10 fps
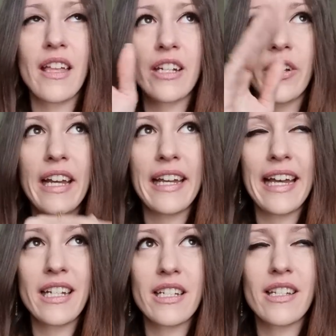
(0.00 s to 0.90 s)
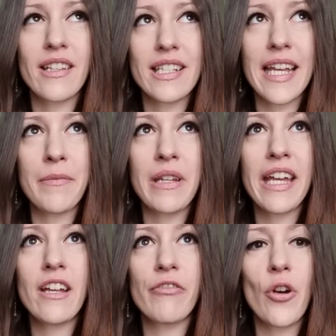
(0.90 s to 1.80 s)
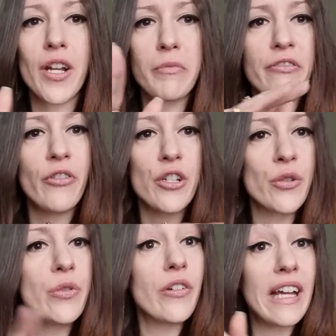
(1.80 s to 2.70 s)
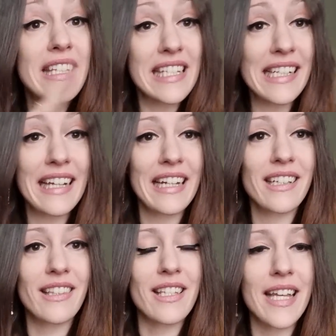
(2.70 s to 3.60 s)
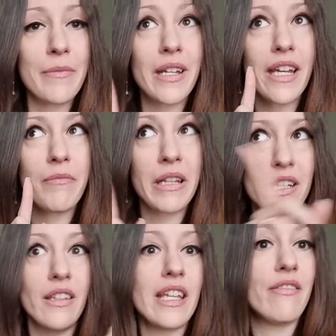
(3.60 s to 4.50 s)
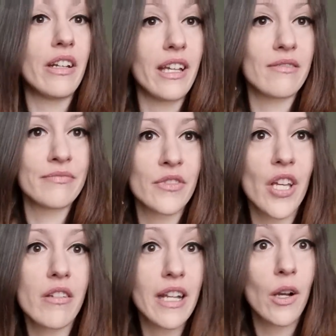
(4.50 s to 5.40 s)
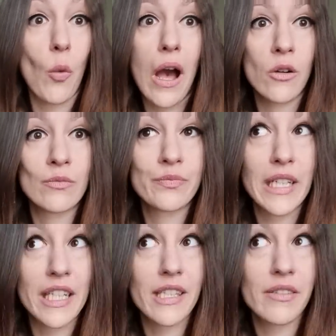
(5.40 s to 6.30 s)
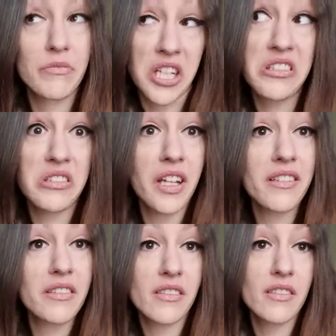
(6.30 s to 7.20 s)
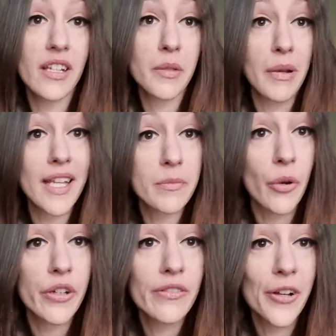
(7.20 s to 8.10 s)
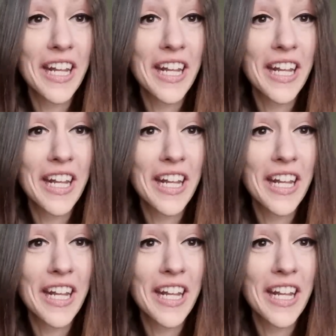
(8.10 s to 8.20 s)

then you can get it the same day. If you order before 2, you can still get it the same day but in the evening. So I was like, wow, that's that's that's that's a plus point